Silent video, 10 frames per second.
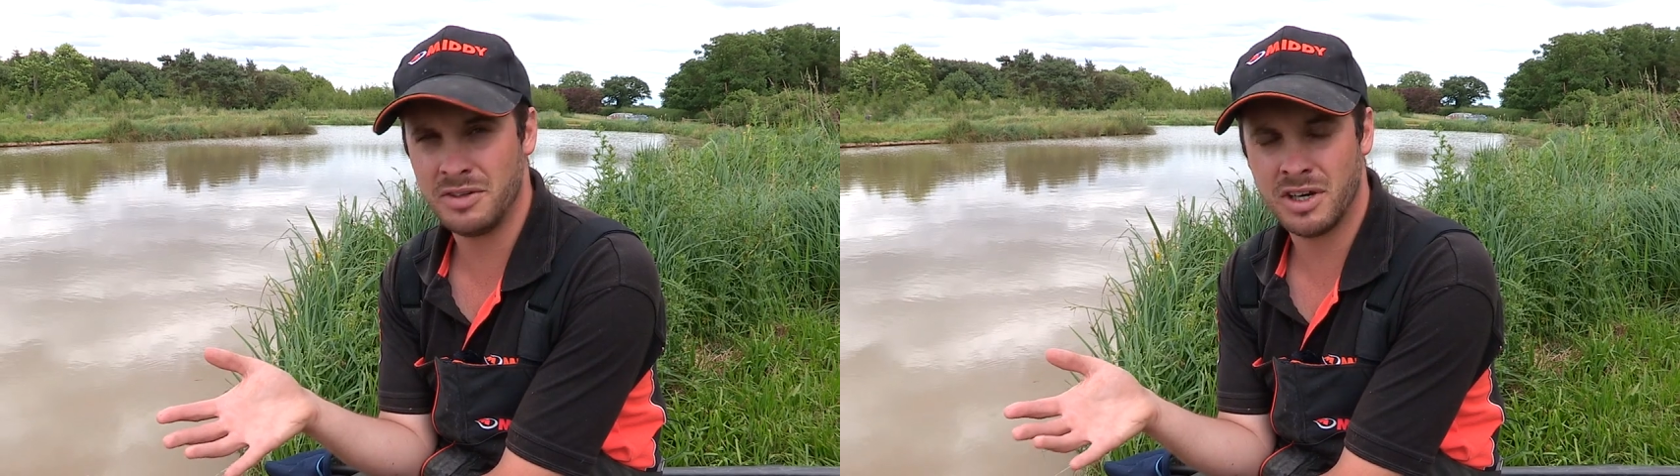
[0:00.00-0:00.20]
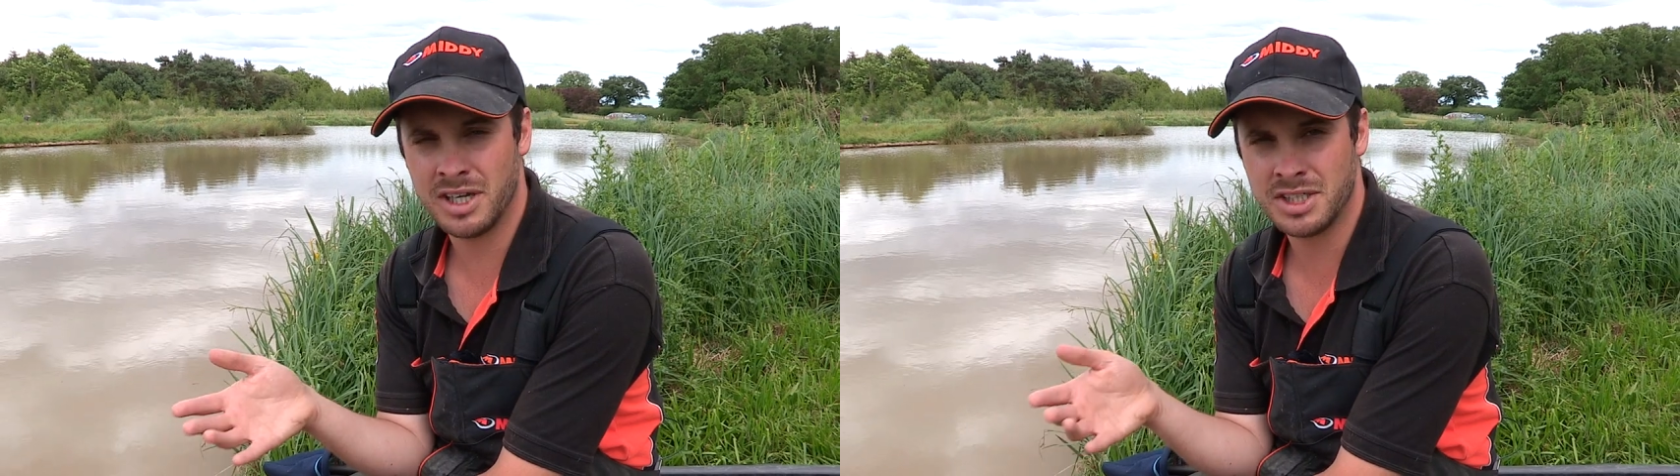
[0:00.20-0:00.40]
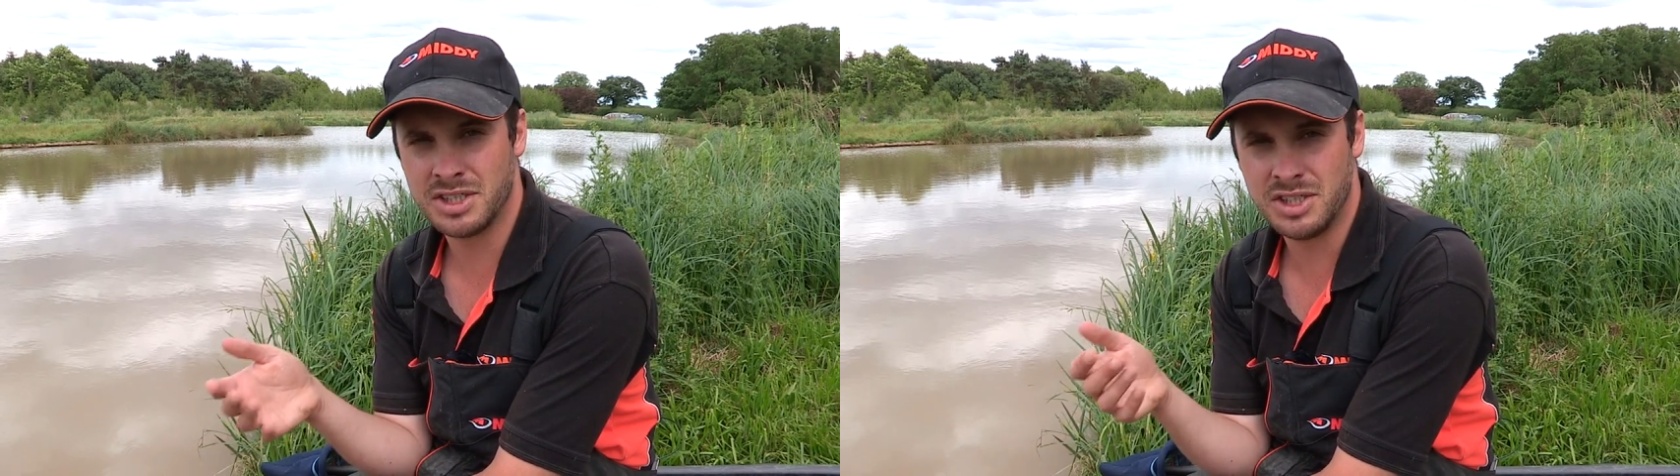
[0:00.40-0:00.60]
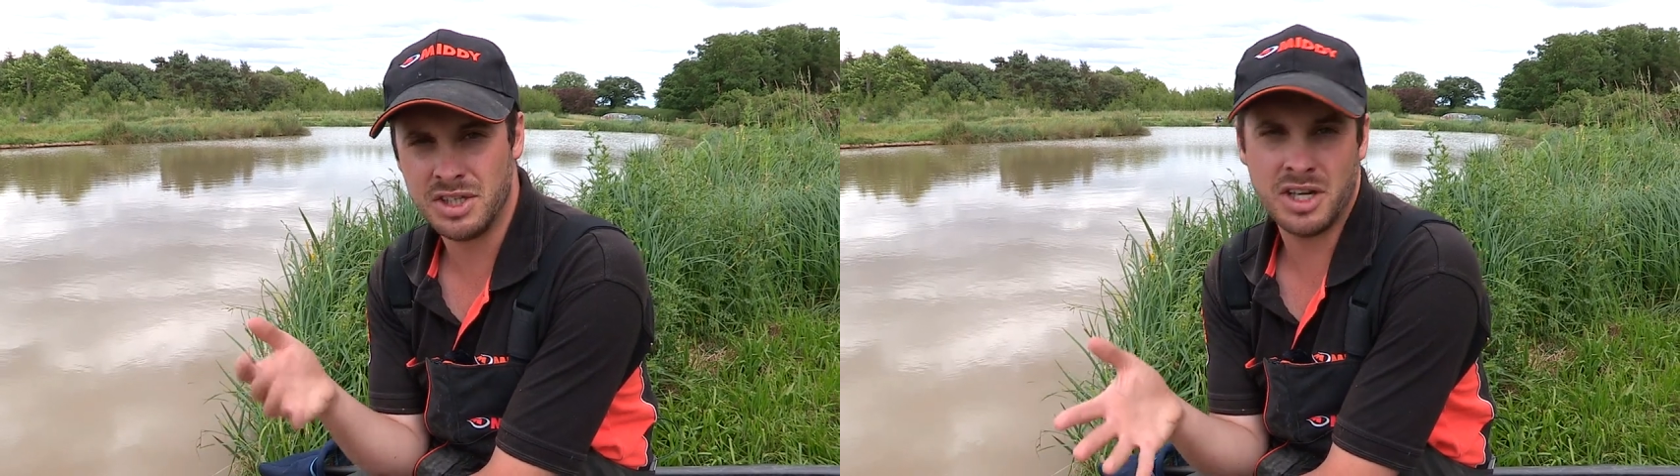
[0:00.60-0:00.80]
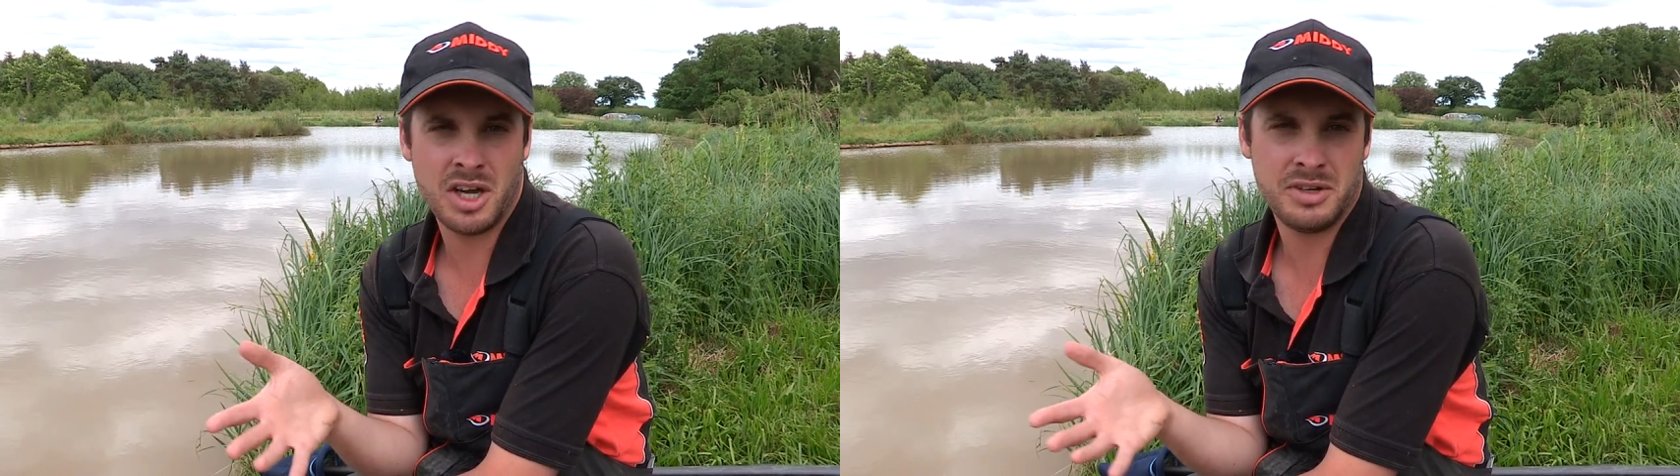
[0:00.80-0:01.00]
knowledge. You
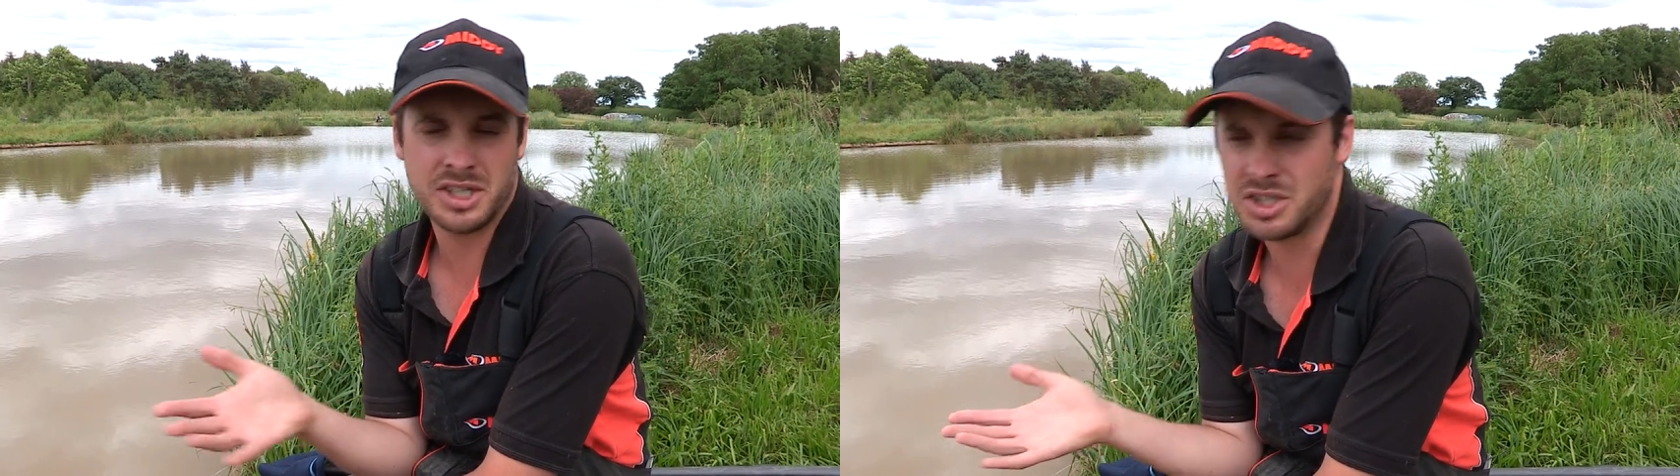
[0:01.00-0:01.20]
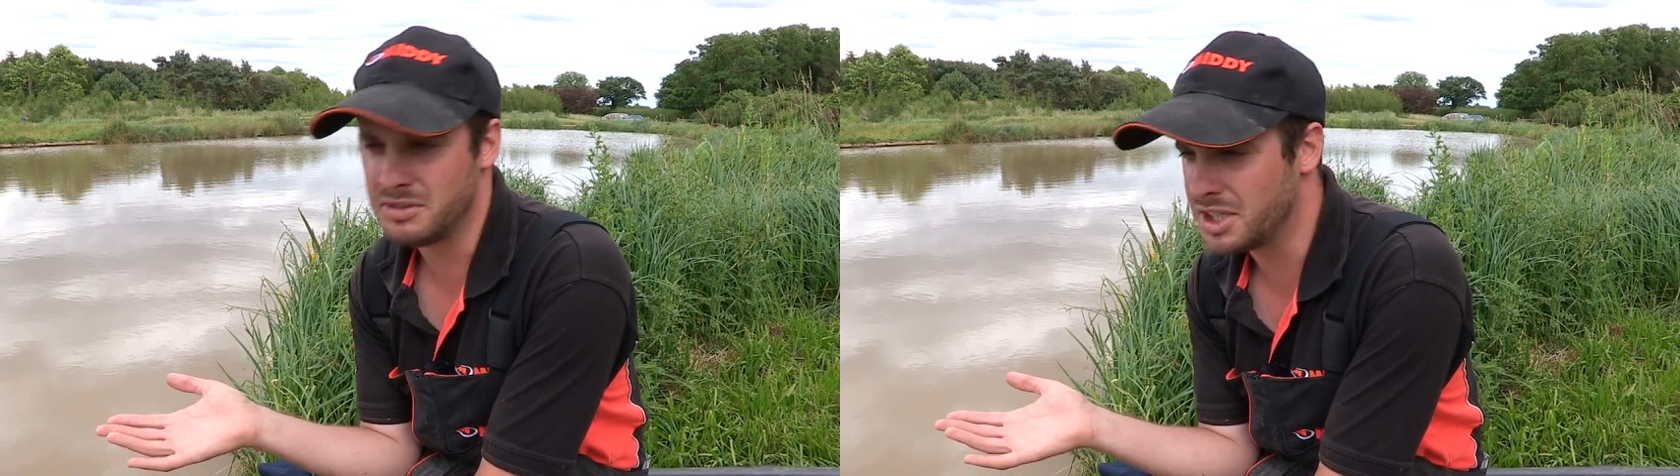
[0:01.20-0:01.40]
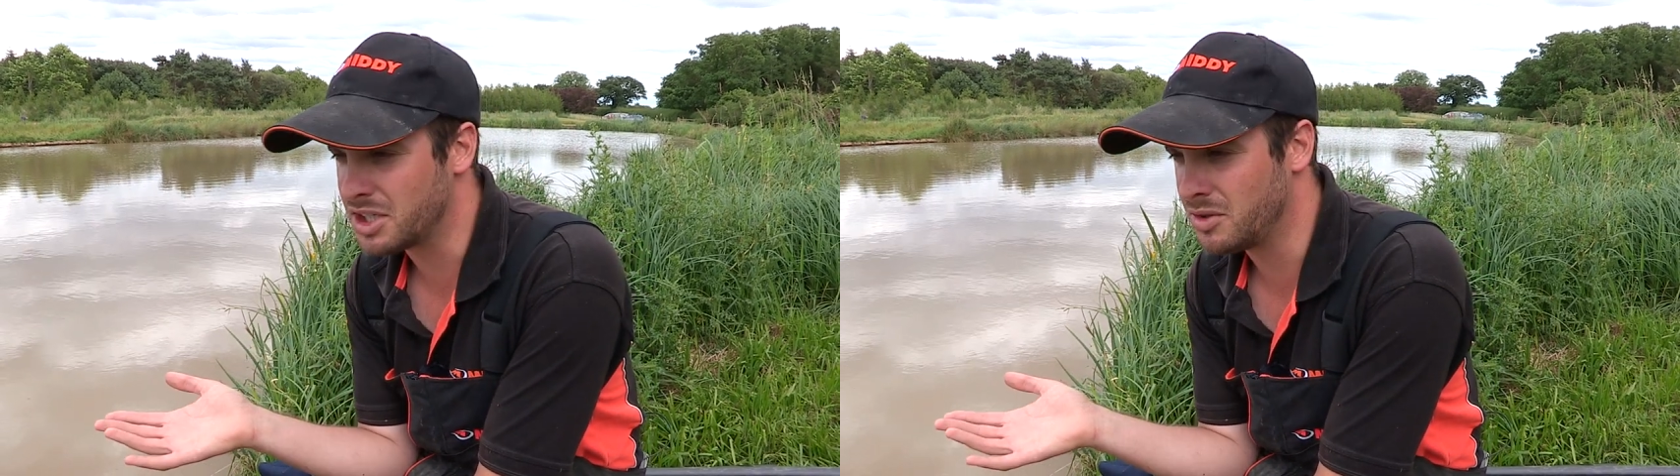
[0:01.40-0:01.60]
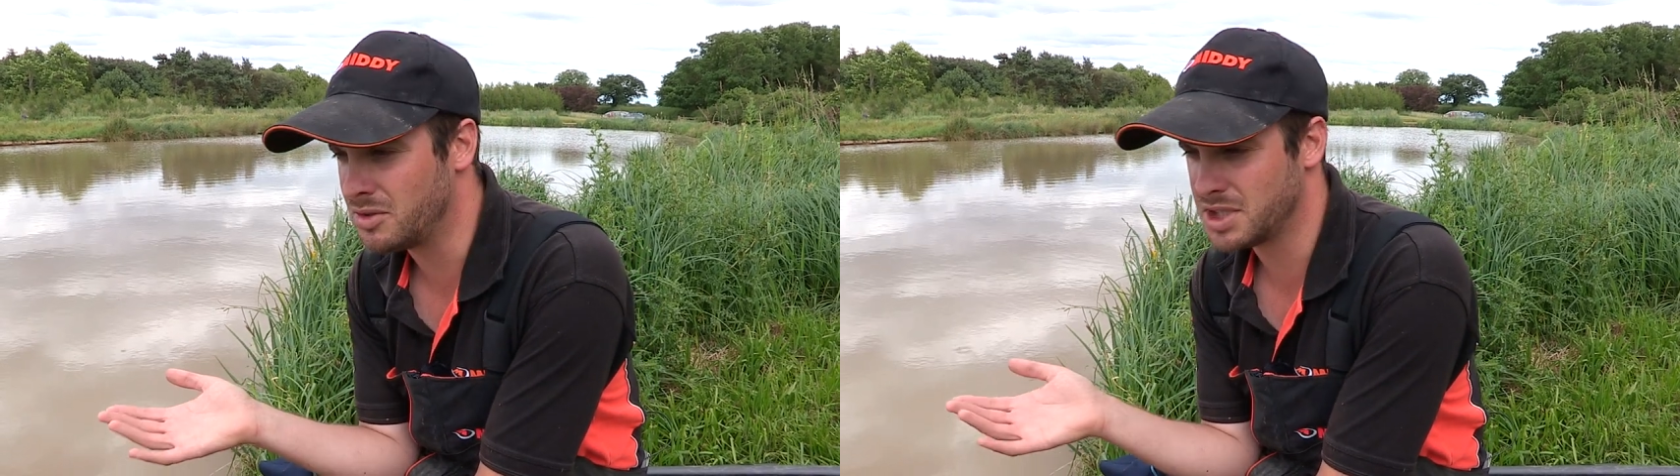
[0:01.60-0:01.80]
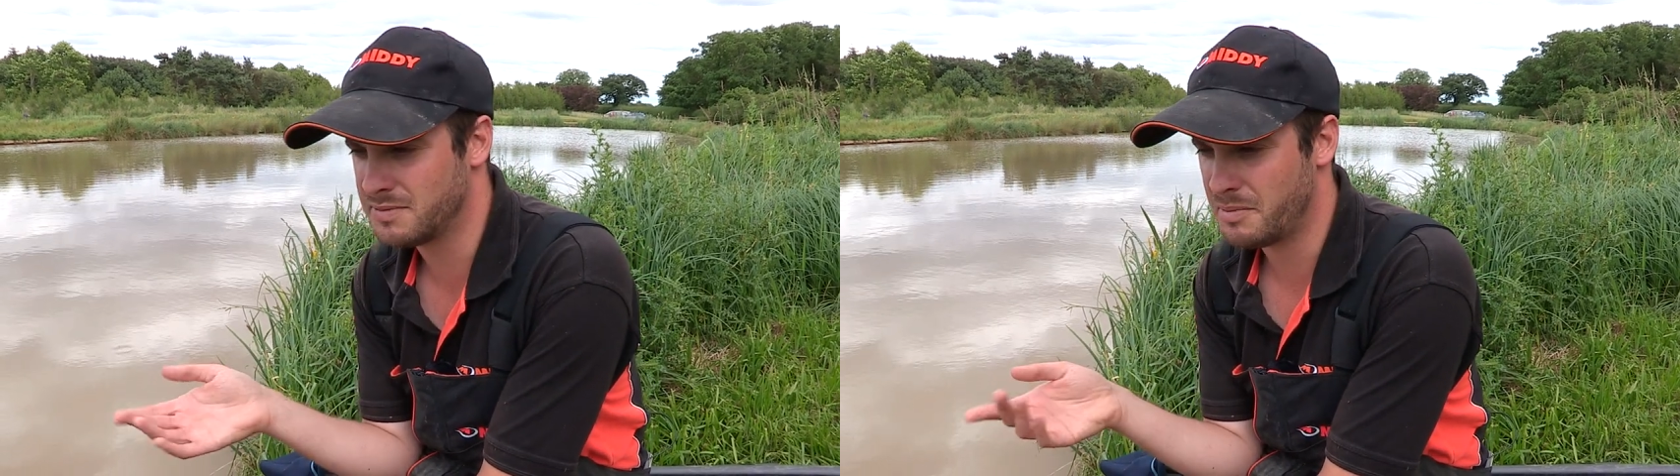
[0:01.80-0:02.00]
know that during the
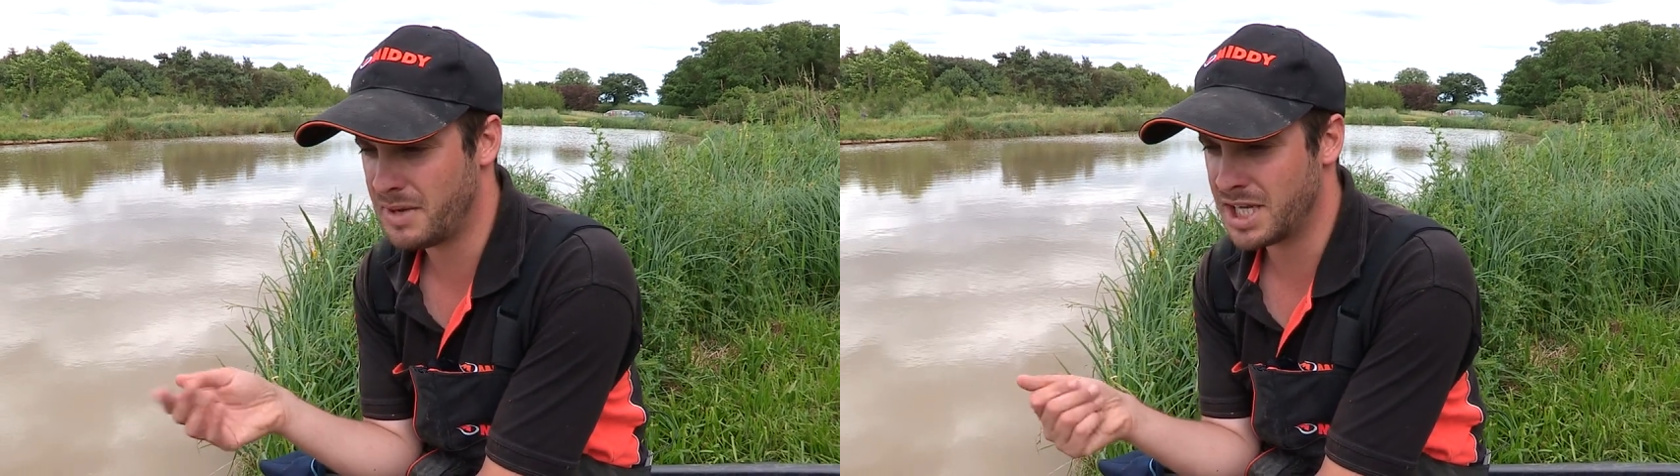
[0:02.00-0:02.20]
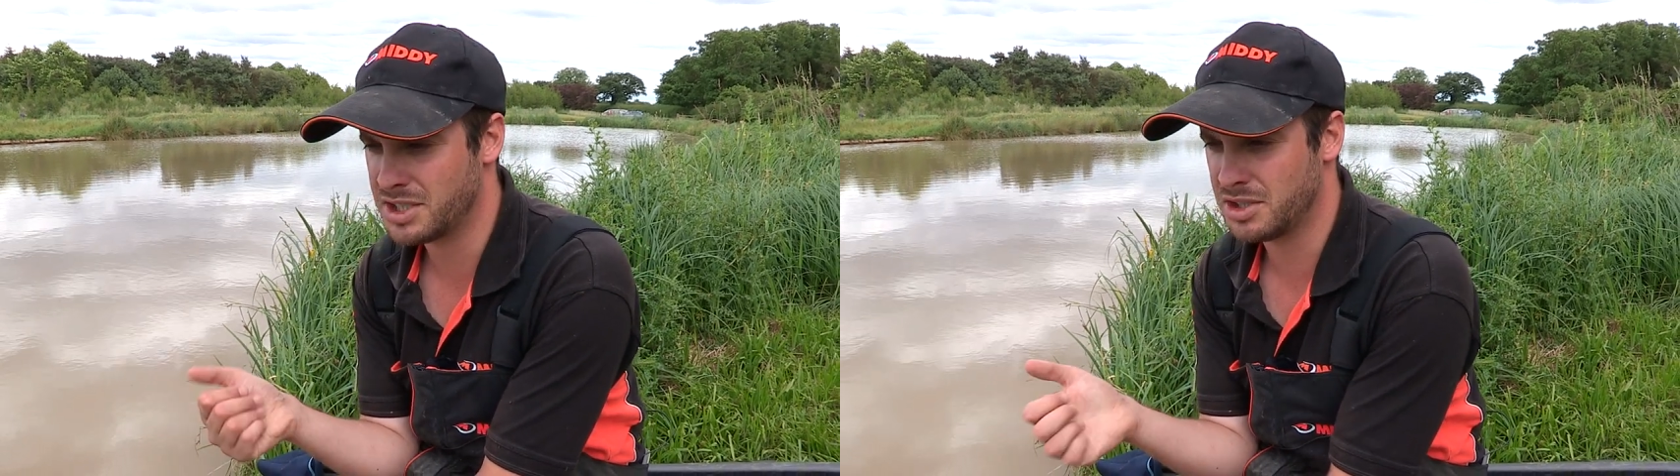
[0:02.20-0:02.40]
course of a match,